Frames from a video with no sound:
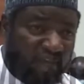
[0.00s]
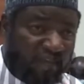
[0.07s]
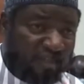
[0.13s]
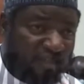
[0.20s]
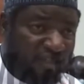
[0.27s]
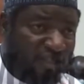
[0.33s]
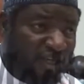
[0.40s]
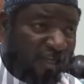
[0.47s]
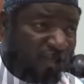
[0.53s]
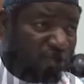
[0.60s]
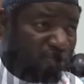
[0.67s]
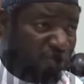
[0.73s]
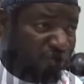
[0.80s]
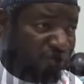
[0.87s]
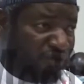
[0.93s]
It is the
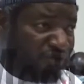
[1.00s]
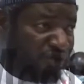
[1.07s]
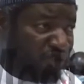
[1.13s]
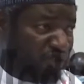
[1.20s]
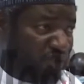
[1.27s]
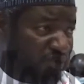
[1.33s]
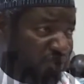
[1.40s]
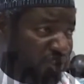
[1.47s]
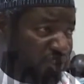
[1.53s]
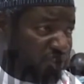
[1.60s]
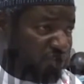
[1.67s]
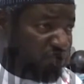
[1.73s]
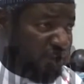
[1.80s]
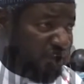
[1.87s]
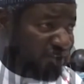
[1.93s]
resolve of this
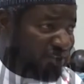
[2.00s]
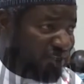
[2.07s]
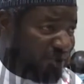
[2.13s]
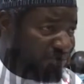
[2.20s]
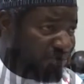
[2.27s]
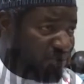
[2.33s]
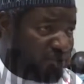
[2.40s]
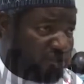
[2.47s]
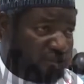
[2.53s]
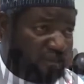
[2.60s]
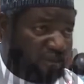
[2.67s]
committee to accept